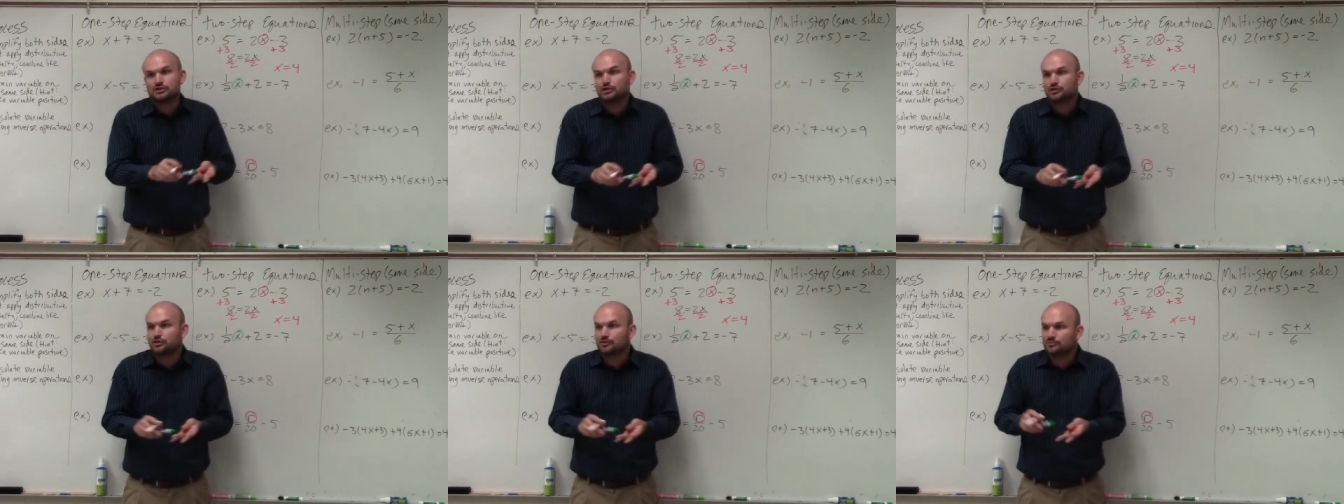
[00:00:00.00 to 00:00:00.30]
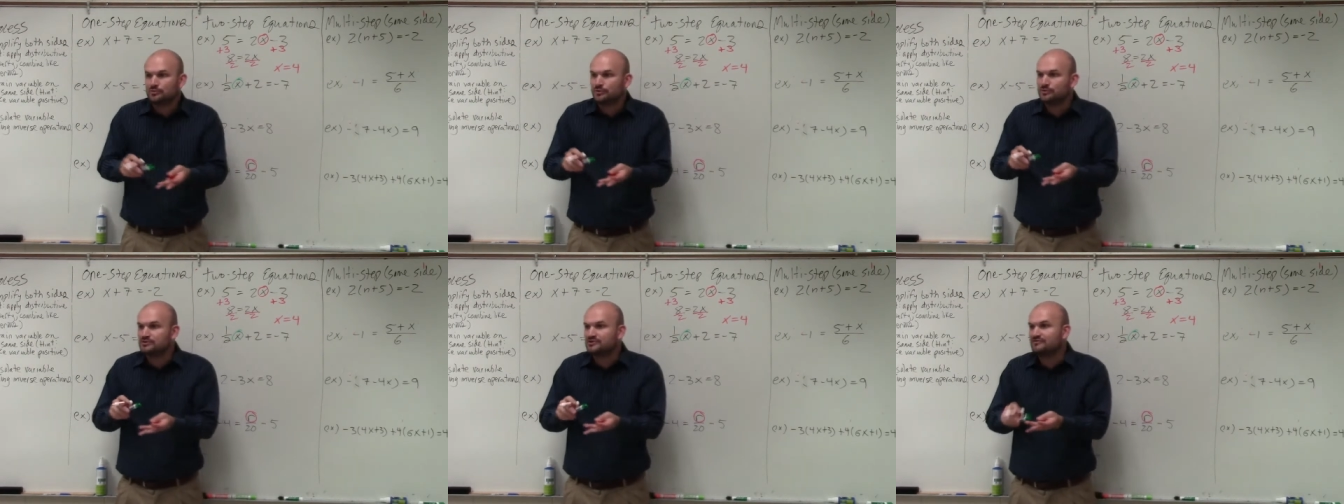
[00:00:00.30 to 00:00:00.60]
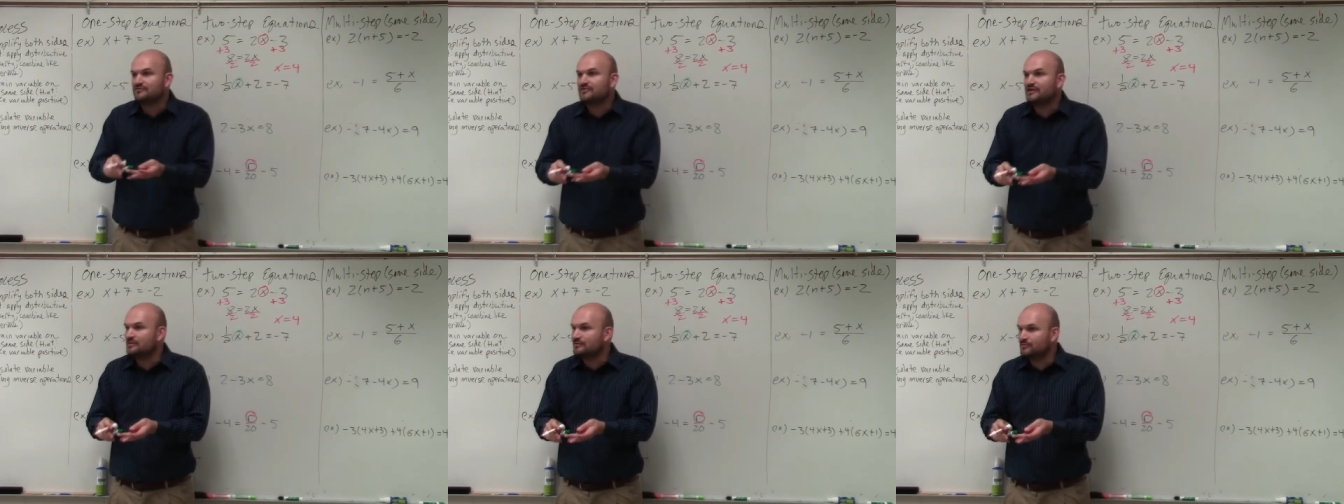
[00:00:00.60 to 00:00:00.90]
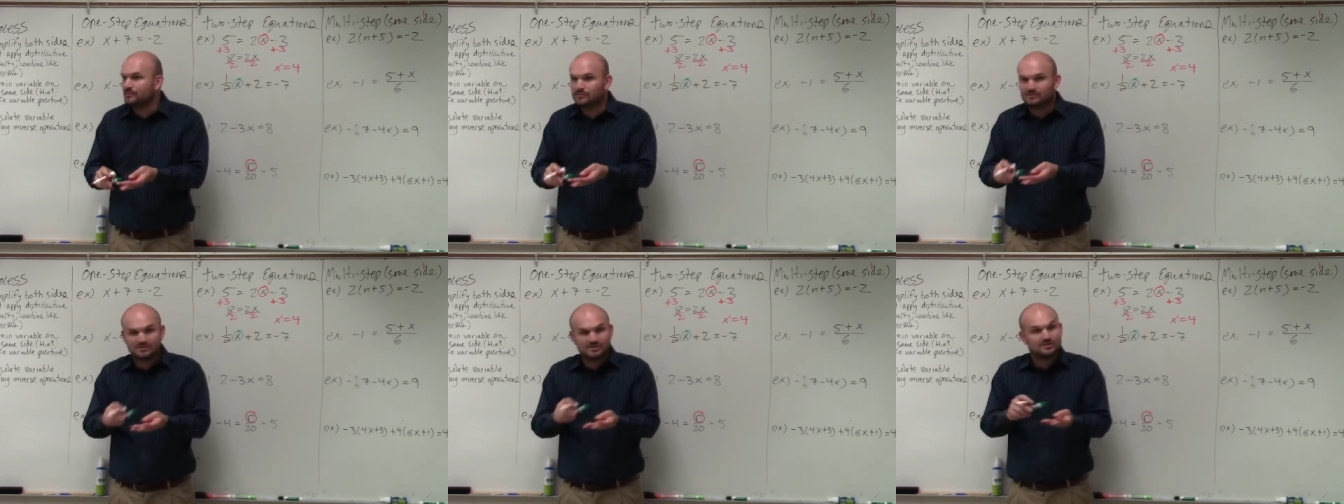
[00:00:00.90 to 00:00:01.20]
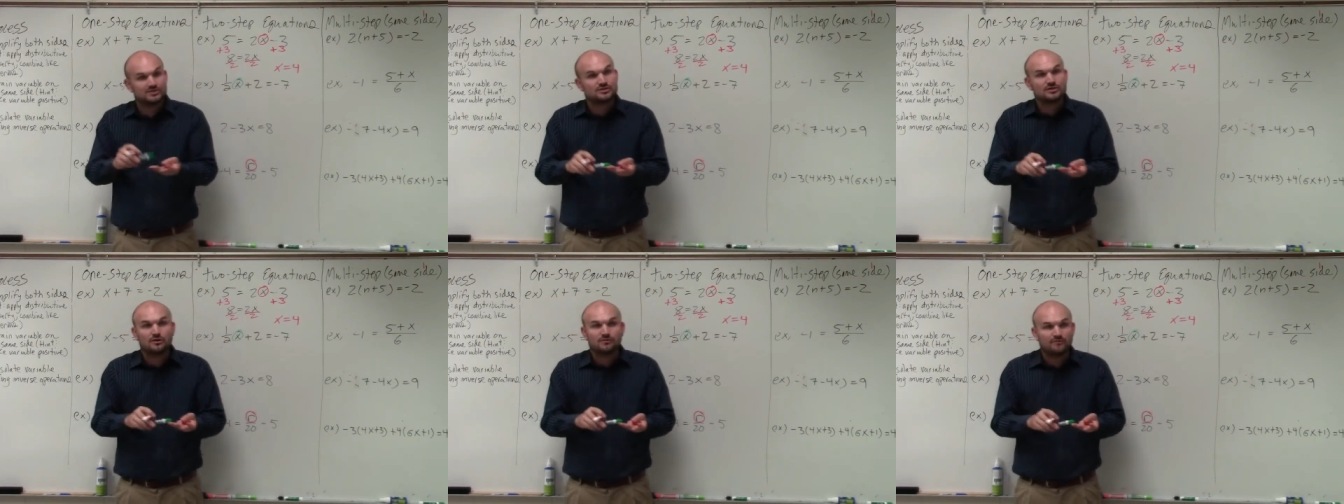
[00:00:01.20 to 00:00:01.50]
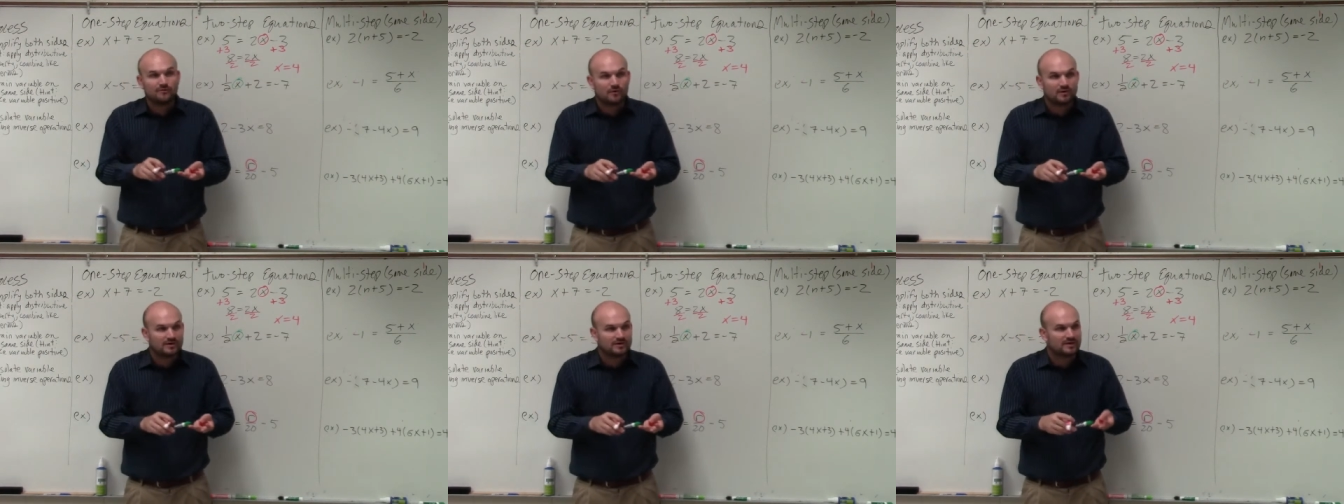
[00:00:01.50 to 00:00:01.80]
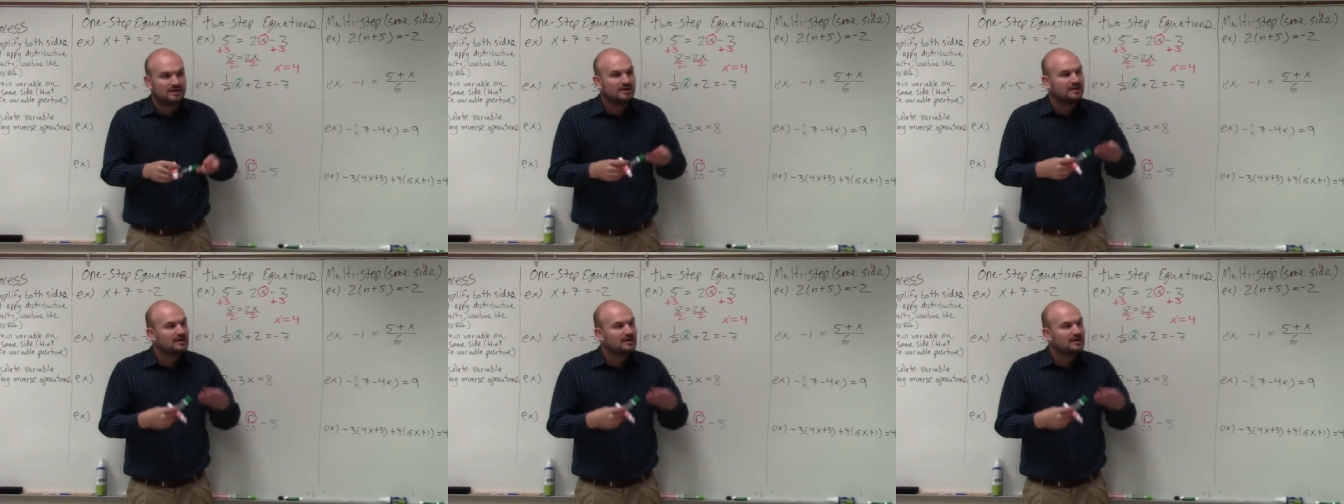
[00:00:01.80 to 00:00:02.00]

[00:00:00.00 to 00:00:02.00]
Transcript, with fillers: cube roots, fifth roots, and so forth.